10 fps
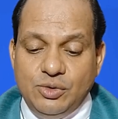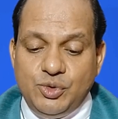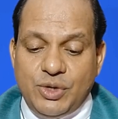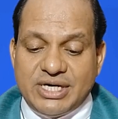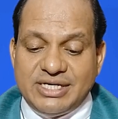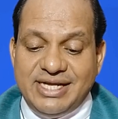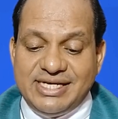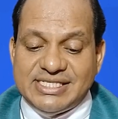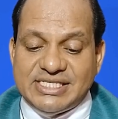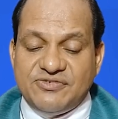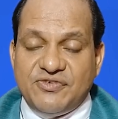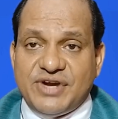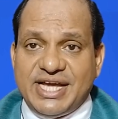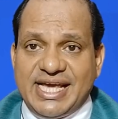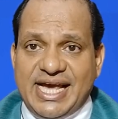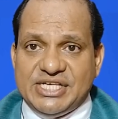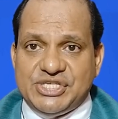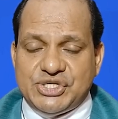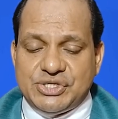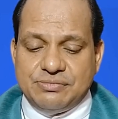your nets for a
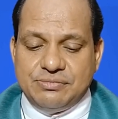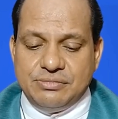catch."